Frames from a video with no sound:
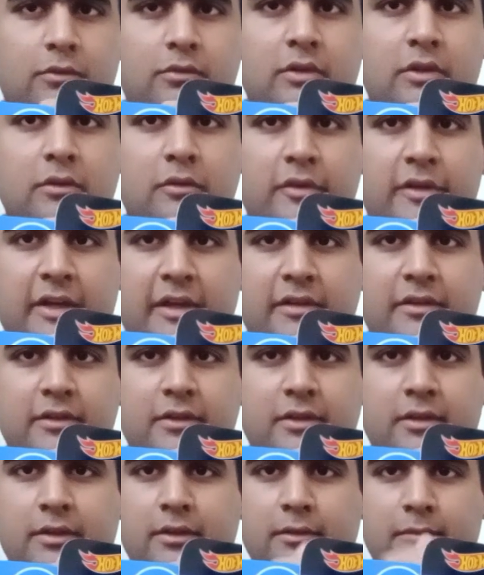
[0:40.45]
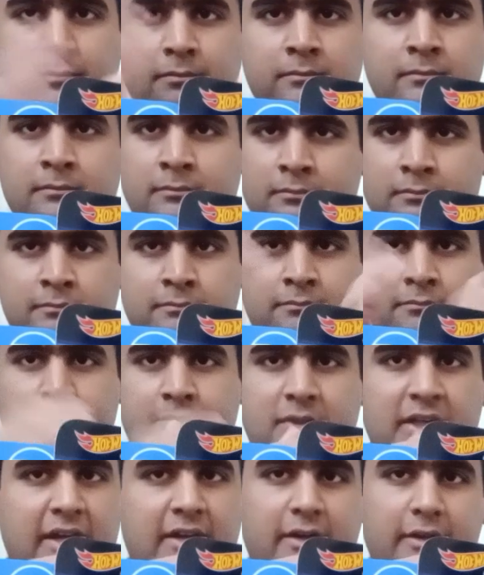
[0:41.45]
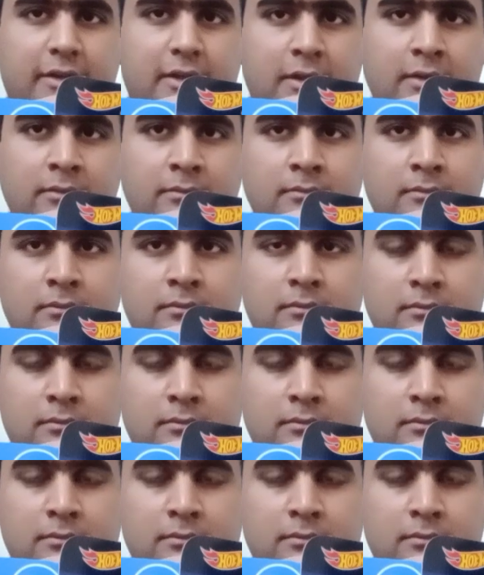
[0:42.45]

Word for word: only located in Canada.